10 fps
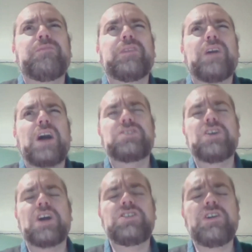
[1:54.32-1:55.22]
I
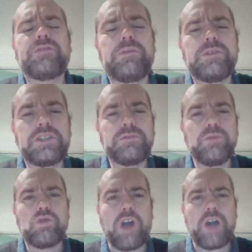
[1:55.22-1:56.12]
started off doing
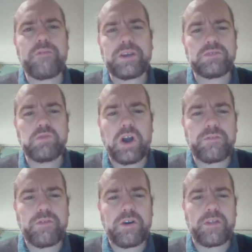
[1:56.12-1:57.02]
small graphics
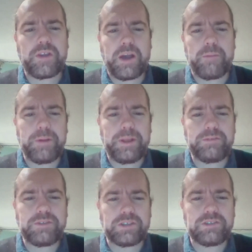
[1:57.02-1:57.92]
work for another company,
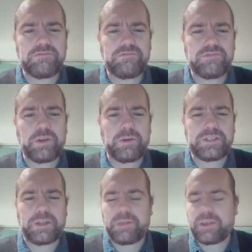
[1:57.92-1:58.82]
just doing
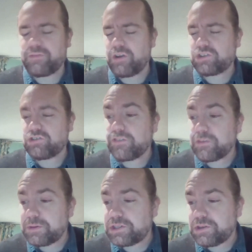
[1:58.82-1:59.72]
something for a Trivial
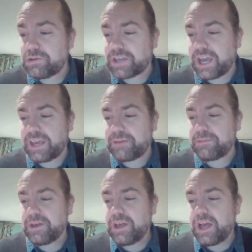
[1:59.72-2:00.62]
Pursuit
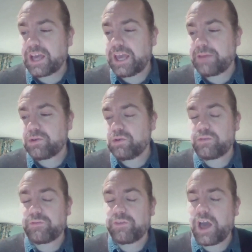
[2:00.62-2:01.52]
game, a game
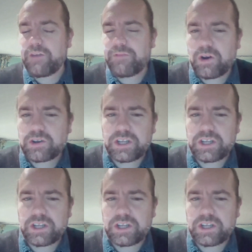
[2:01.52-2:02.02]
called Flyer Fox.